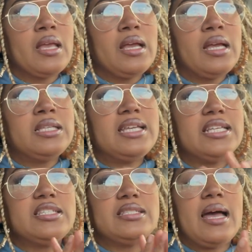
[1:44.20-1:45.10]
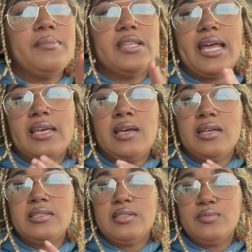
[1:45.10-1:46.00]
Because I'm not
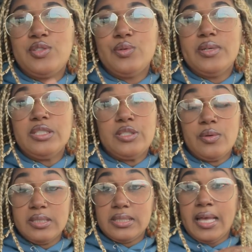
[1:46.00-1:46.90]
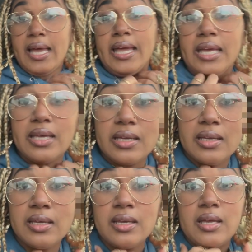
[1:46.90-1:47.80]
accustomed to it. So it's like
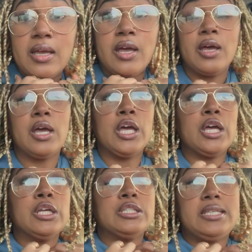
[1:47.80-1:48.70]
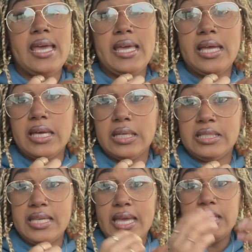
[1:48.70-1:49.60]
taking a
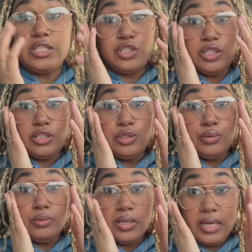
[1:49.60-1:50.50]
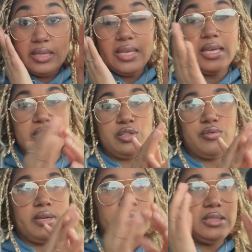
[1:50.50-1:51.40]
day to just do nothing is
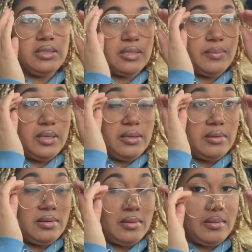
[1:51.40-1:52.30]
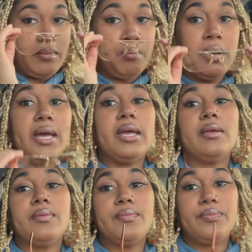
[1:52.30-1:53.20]
crazy to me. But
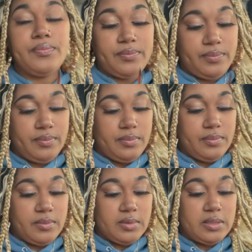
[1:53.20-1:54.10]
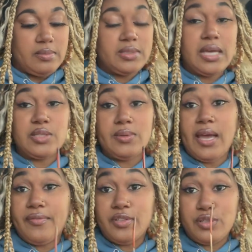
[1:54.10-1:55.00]
sometimes we
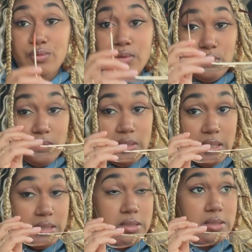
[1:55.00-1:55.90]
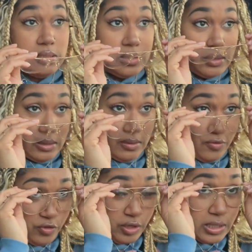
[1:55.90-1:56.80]
have to do those things. You
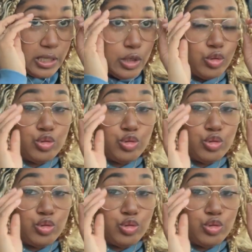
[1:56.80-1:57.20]
figure deals